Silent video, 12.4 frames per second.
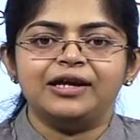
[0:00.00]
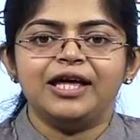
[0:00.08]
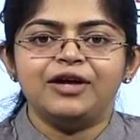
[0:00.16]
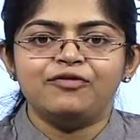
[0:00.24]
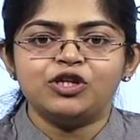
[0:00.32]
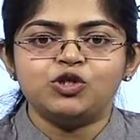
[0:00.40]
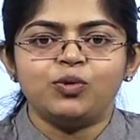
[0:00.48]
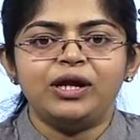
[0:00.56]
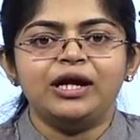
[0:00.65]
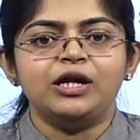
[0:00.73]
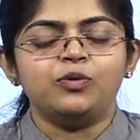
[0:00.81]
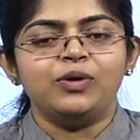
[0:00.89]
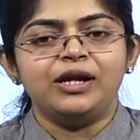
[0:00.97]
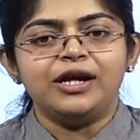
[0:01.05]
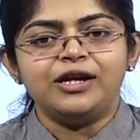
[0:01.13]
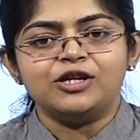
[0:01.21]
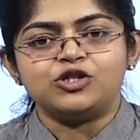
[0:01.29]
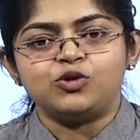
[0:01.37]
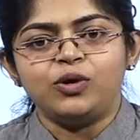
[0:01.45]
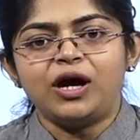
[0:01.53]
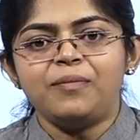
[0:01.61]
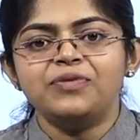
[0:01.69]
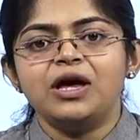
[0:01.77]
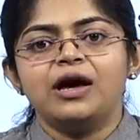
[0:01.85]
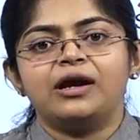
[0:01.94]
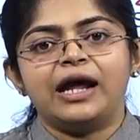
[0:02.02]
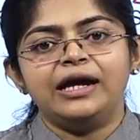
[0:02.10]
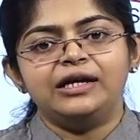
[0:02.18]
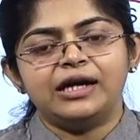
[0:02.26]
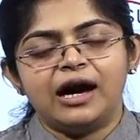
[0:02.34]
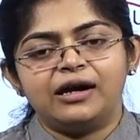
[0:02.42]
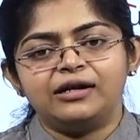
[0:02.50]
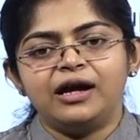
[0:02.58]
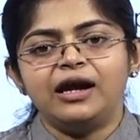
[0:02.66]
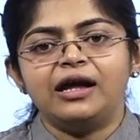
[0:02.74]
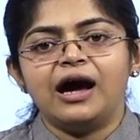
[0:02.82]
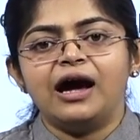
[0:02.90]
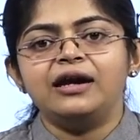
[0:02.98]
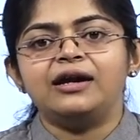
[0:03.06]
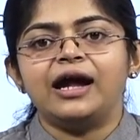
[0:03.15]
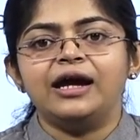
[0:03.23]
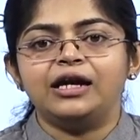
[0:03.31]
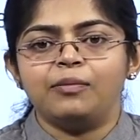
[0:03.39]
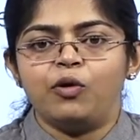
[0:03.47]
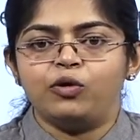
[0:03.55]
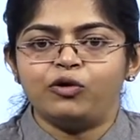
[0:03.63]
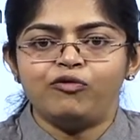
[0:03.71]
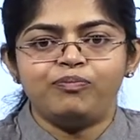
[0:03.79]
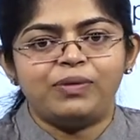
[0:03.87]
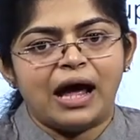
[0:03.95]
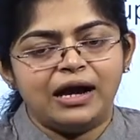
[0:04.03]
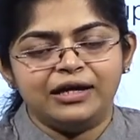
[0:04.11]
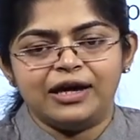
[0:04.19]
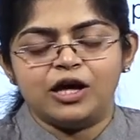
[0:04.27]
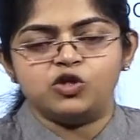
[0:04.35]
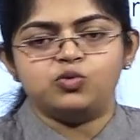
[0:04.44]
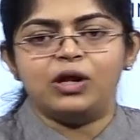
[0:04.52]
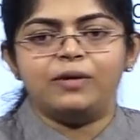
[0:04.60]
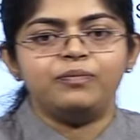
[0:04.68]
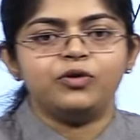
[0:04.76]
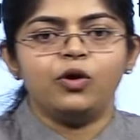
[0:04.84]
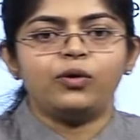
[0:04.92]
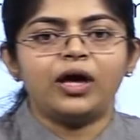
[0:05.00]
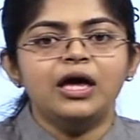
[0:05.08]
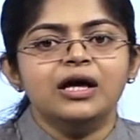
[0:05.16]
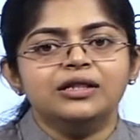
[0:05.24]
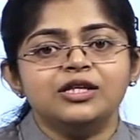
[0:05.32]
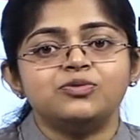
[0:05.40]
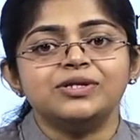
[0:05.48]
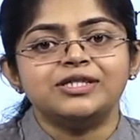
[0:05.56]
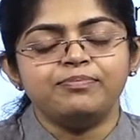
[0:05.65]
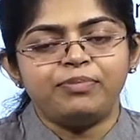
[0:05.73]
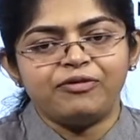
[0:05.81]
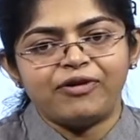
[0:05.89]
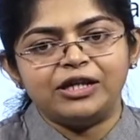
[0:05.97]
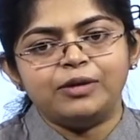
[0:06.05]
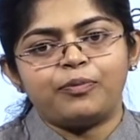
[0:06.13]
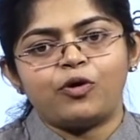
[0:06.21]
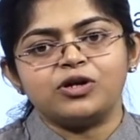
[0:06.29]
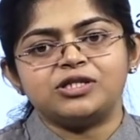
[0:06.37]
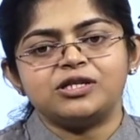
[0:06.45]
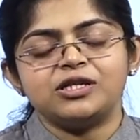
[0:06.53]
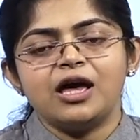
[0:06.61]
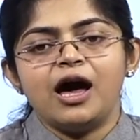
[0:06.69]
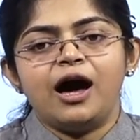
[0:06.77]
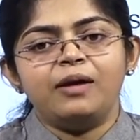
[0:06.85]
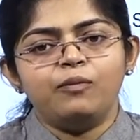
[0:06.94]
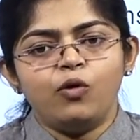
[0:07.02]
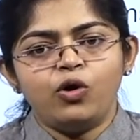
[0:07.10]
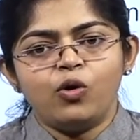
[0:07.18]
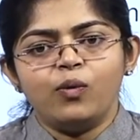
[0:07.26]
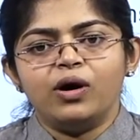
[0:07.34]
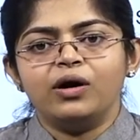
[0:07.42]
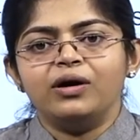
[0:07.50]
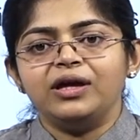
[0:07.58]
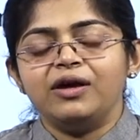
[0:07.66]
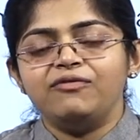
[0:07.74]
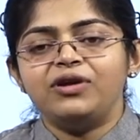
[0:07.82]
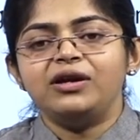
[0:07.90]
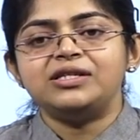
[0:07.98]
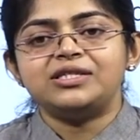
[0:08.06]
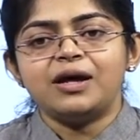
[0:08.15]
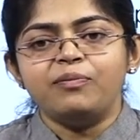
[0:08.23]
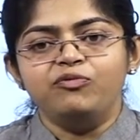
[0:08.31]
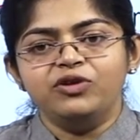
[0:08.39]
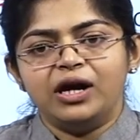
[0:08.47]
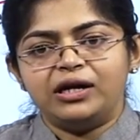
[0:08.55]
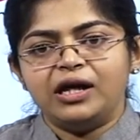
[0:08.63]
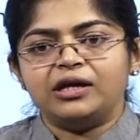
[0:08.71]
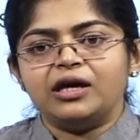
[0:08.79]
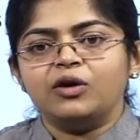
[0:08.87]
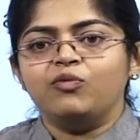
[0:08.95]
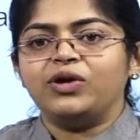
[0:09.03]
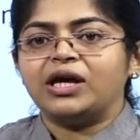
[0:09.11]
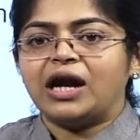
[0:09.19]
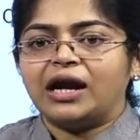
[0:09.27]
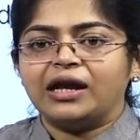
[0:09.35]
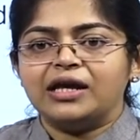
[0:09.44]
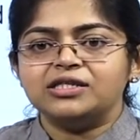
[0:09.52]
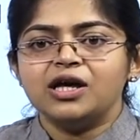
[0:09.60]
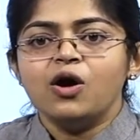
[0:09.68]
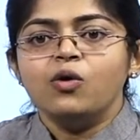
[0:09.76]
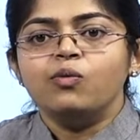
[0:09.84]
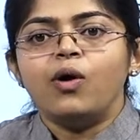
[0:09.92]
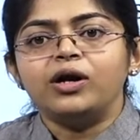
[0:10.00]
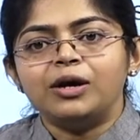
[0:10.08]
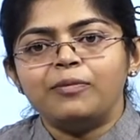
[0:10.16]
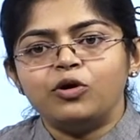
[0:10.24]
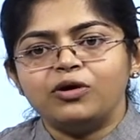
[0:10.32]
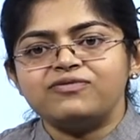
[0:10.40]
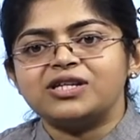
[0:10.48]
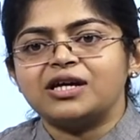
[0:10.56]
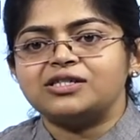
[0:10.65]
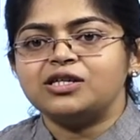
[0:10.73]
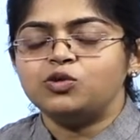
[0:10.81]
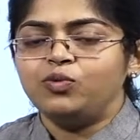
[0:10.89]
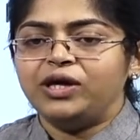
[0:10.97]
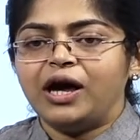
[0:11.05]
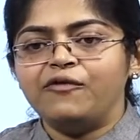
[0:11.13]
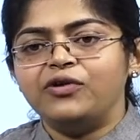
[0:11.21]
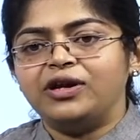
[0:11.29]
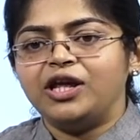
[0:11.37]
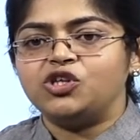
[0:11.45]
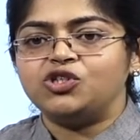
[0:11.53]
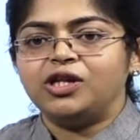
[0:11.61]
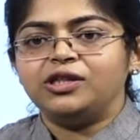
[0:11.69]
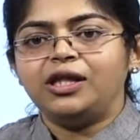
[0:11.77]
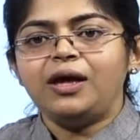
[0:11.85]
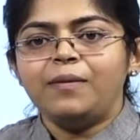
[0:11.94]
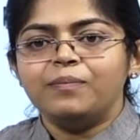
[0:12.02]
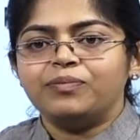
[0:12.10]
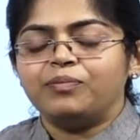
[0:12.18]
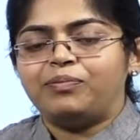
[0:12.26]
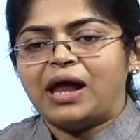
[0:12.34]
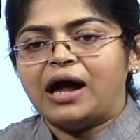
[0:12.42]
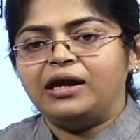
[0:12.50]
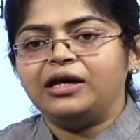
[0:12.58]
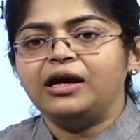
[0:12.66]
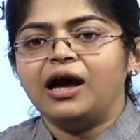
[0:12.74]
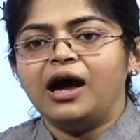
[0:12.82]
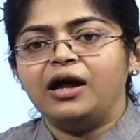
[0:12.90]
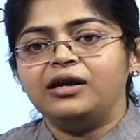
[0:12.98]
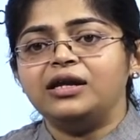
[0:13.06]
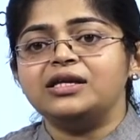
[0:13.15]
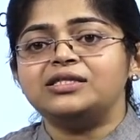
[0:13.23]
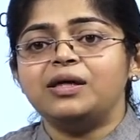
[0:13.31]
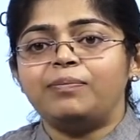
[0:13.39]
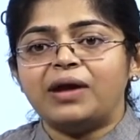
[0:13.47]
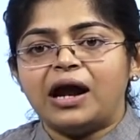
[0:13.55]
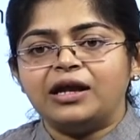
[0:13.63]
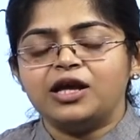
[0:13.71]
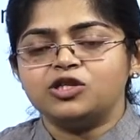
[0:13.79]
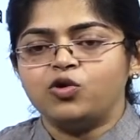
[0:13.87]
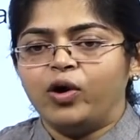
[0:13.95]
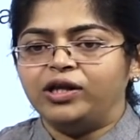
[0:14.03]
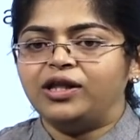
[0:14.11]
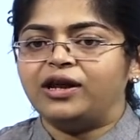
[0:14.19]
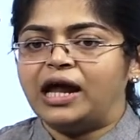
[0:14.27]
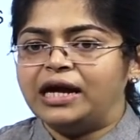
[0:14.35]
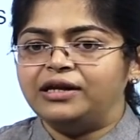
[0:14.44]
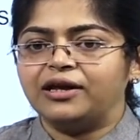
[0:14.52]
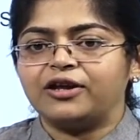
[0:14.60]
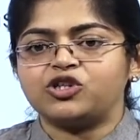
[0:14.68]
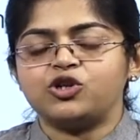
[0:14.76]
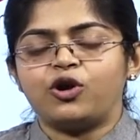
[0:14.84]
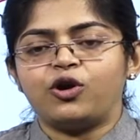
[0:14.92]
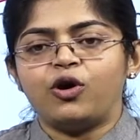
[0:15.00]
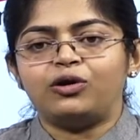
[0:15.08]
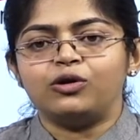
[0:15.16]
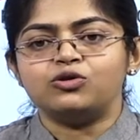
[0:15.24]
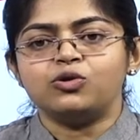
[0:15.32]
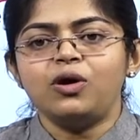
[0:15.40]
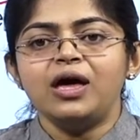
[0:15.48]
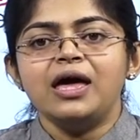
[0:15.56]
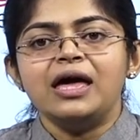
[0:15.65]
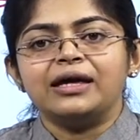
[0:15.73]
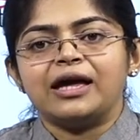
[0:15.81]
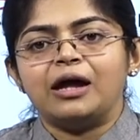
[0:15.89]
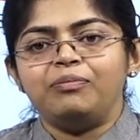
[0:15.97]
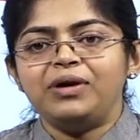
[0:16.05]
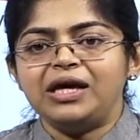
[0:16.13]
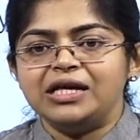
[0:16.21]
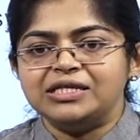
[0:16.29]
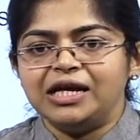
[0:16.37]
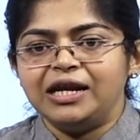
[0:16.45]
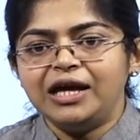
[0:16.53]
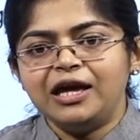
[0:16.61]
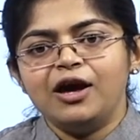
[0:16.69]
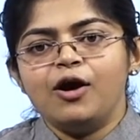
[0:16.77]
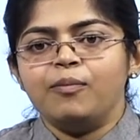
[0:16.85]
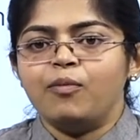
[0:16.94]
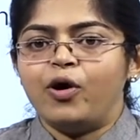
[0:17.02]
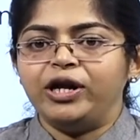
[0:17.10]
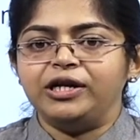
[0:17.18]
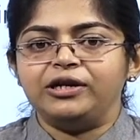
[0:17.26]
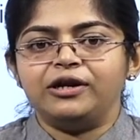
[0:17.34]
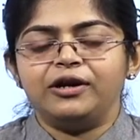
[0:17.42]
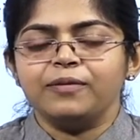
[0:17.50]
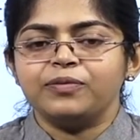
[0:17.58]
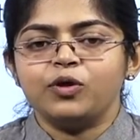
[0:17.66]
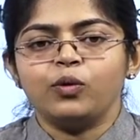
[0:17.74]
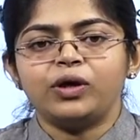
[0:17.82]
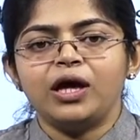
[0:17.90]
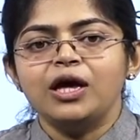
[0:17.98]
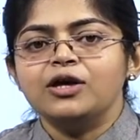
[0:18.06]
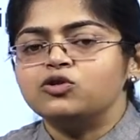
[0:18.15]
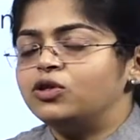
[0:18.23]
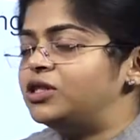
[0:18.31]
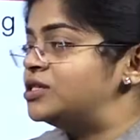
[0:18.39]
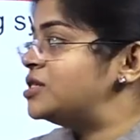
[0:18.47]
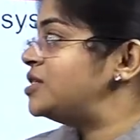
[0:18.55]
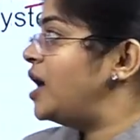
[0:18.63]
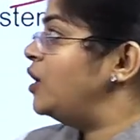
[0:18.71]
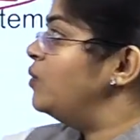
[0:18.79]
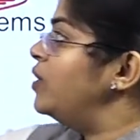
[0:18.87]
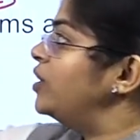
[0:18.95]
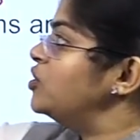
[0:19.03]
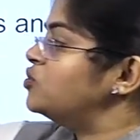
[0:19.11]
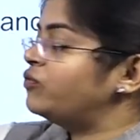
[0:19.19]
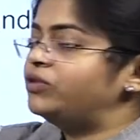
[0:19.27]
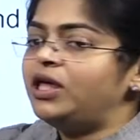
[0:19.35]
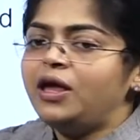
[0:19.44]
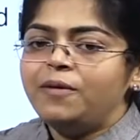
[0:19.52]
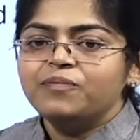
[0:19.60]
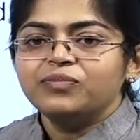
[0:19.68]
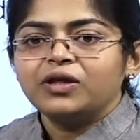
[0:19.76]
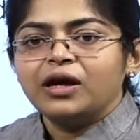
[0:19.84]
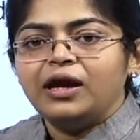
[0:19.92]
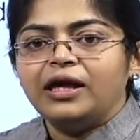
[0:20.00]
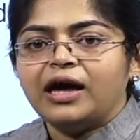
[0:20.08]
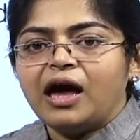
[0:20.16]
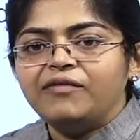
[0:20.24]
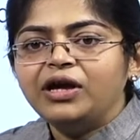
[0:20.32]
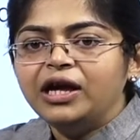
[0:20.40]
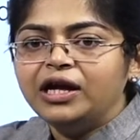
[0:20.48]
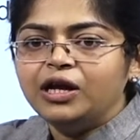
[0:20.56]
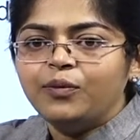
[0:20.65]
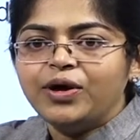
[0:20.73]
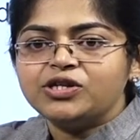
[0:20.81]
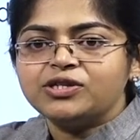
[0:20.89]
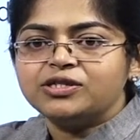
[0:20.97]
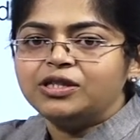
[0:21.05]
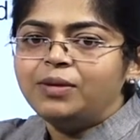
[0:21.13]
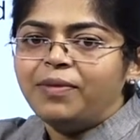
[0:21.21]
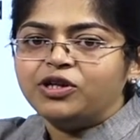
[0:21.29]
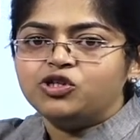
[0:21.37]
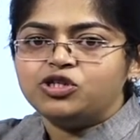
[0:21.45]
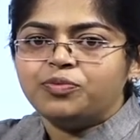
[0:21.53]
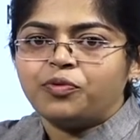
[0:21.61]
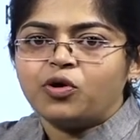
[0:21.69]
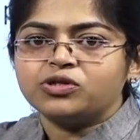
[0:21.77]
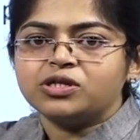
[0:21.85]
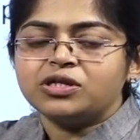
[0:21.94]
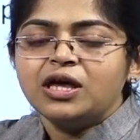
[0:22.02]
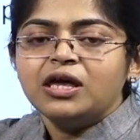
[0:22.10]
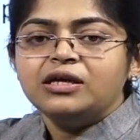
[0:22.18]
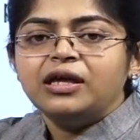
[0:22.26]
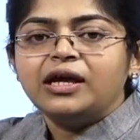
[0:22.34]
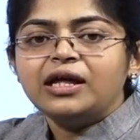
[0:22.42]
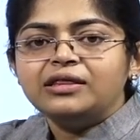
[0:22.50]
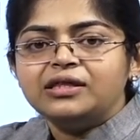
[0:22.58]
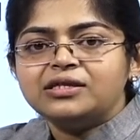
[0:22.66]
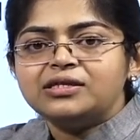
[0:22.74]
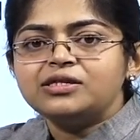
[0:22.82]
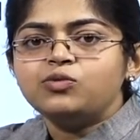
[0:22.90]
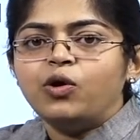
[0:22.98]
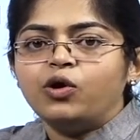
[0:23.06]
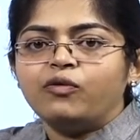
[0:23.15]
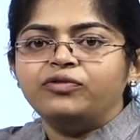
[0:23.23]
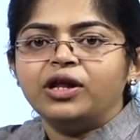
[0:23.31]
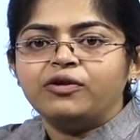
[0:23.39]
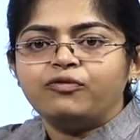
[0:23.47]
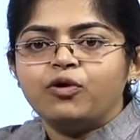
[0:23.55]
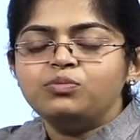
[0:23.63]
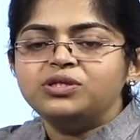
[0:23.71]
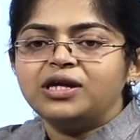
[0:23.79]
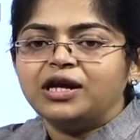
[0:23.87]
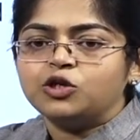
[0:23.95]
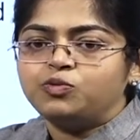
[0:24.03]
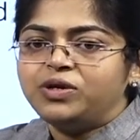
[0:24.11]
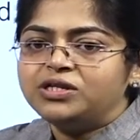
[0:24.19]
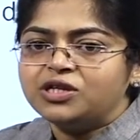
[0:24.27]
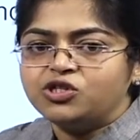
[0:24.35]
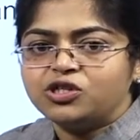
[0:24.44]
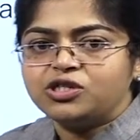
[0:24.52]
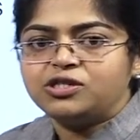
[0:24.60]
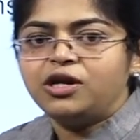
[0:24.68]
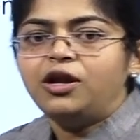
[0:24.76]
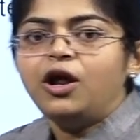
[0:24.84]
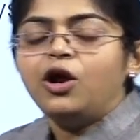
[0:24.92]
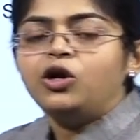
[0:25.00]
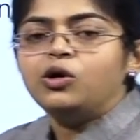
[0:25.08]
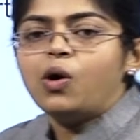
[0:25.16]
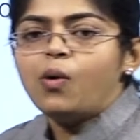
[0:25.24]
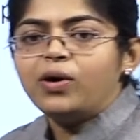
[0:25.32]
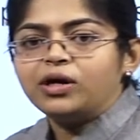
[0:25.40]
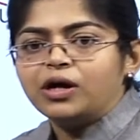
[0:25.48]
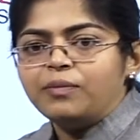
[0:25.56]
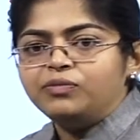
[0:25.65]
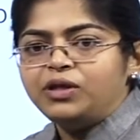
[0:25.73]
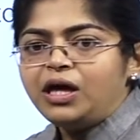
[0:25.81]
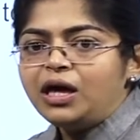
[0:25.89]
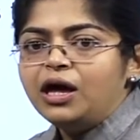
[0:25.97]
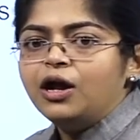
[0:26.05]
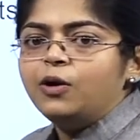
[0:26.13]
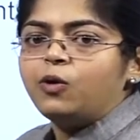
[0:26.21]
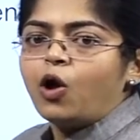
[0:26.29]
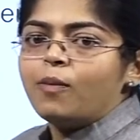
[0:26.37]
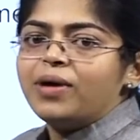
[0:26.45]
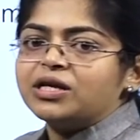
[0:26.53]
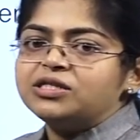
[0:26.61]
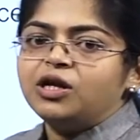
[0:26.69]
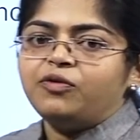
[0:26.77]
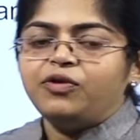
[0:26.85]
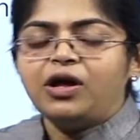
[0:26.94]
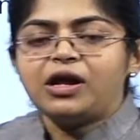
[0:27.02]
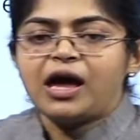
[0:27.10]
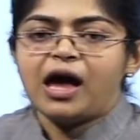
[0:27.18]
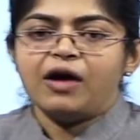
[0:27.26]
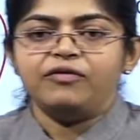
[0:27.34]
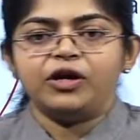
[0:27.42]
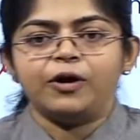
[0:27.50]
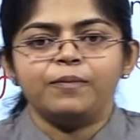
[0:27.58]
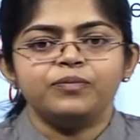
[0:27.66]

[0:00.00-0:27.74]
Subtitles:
Eventually it will lead us to a right target and right amount of planning as well. Okay, this will simplify the process, and moreover, every step we are taking, we can analyze what amount of success we have reached in the planning, and is the planning is going the right direction or not also can be easily monitored. Okay, so this is the advantage of the like having innovations in the budgetary process. Again, this is one of the reforms that has been suggested to overcome the drawbacks that we are having.